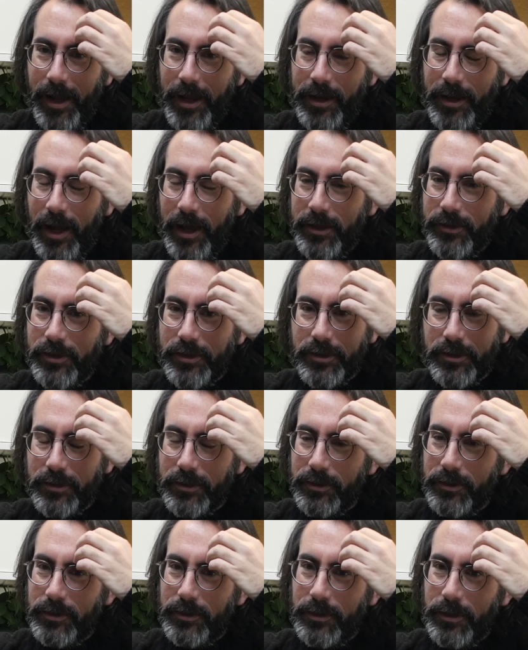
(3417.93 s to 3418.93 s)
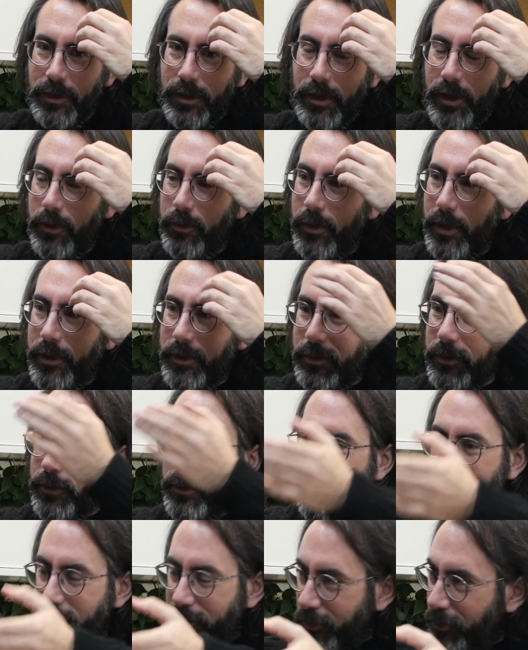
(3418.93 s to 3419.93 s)
And I just, you know,
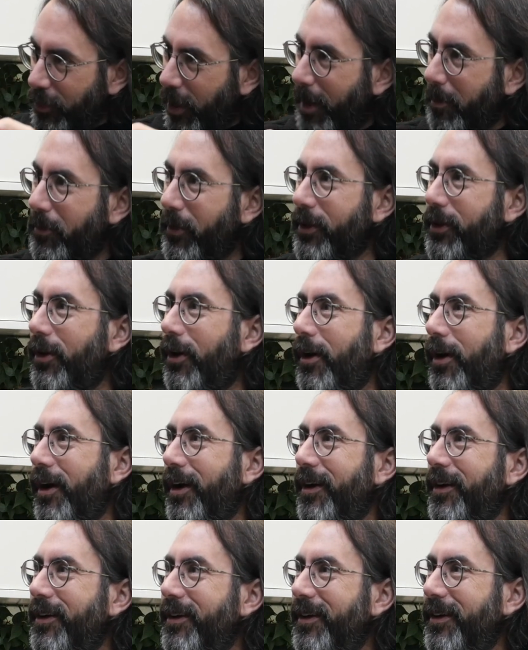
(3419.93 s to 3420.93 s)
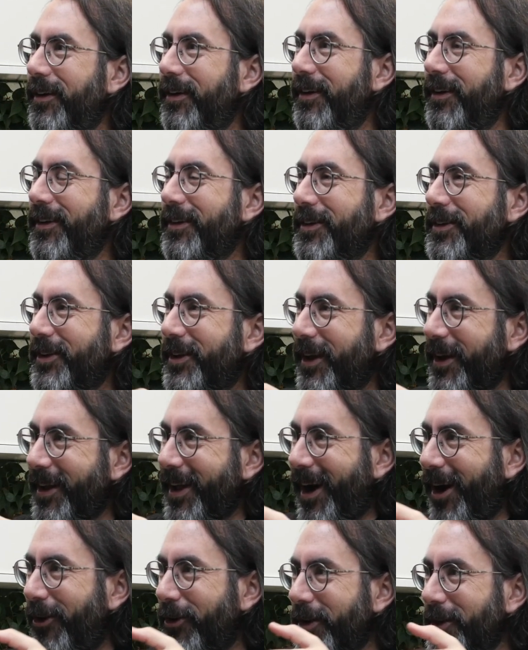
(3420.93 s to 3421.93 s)
stop the car,
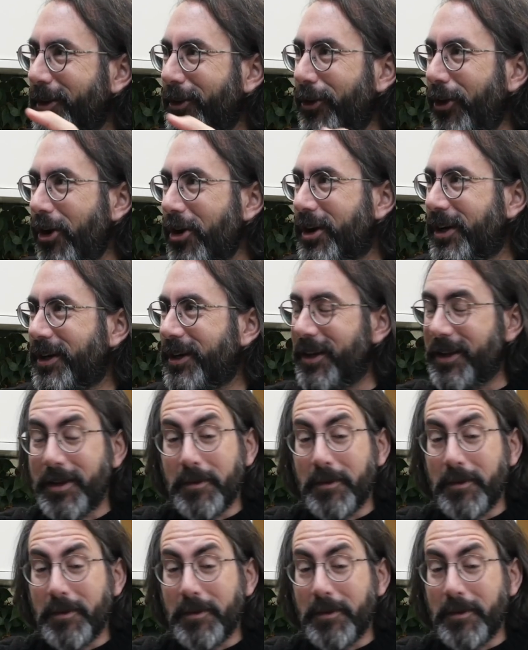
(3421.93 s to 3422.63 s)
get out and look,